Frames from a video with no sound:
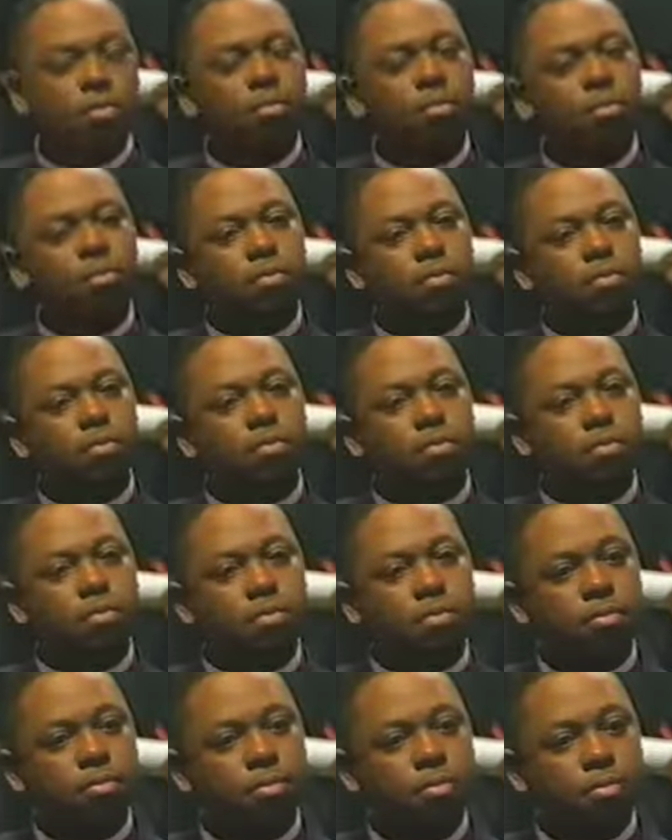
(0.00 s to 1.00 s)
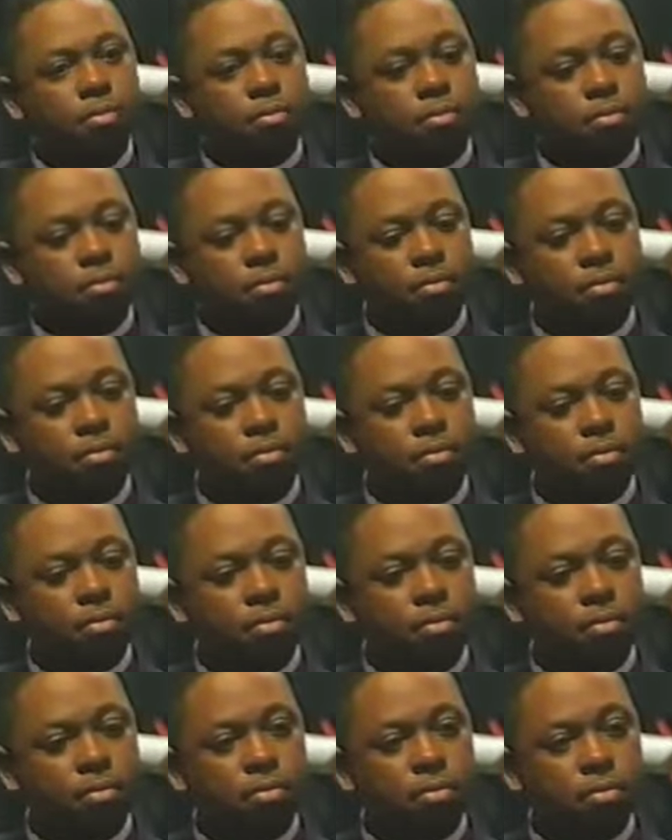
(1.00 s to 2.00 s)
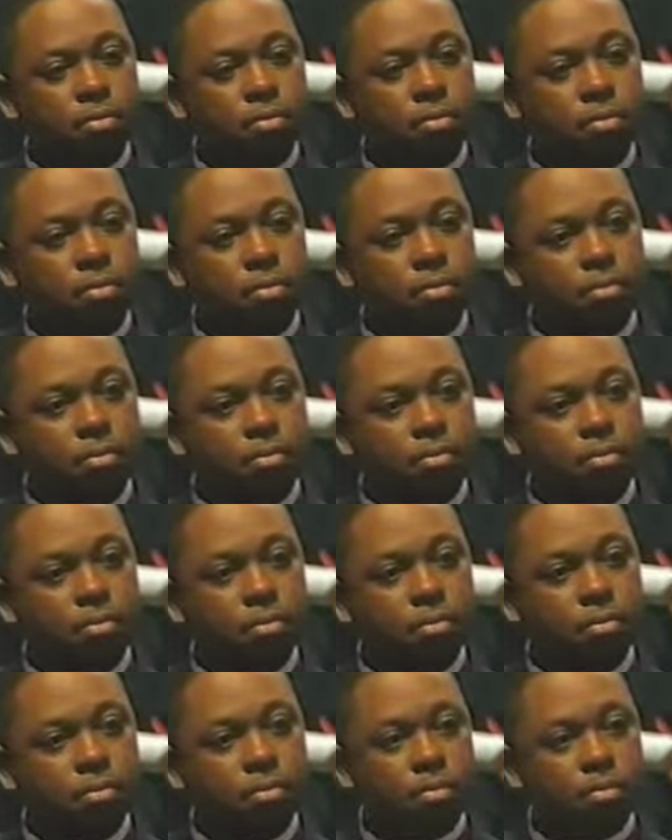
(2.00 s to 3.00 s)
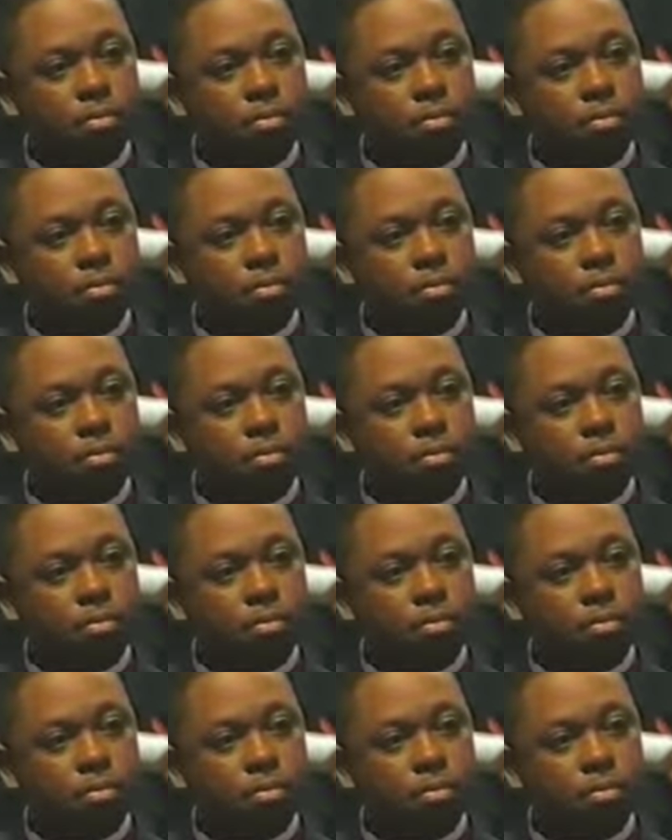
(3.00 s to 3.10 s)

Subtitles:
(silence)